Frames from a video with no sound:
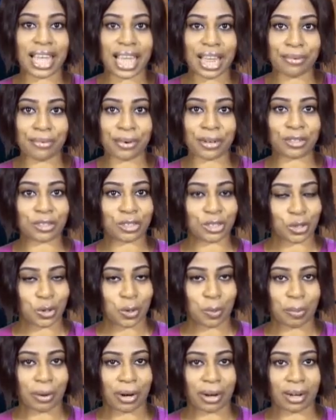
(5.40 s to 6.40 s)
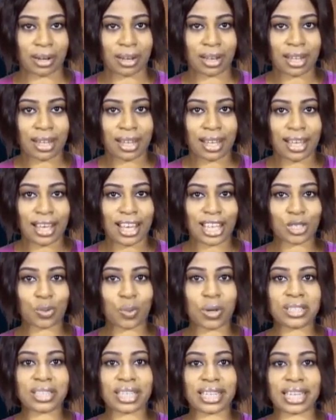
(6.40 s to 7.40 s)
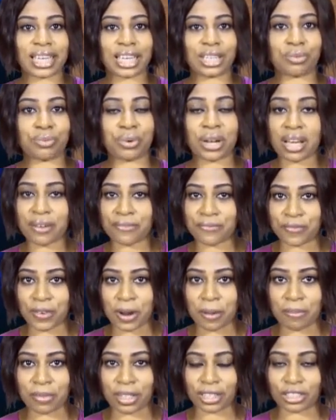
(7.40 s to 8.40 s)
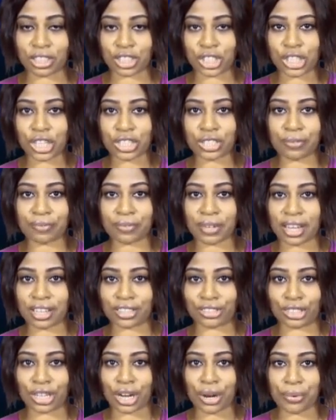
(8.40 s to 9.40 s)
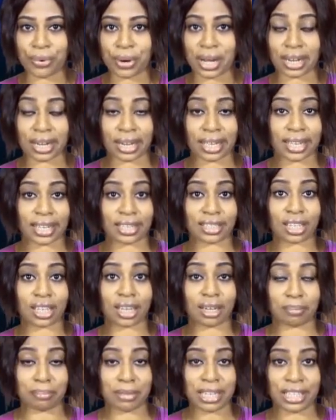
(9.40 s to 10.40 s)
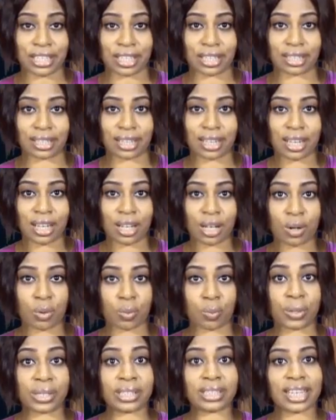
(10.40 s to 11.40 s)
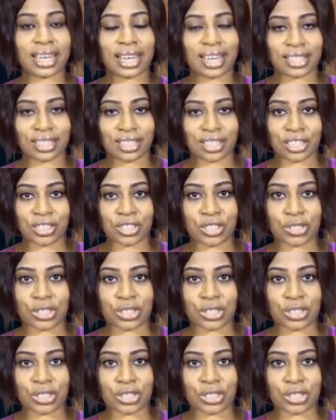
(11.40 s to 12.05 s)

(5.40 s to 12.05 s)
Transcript: Henry Ndukuba, has once again reaffirmed that the Church of Nigeria Anglican Communion will continue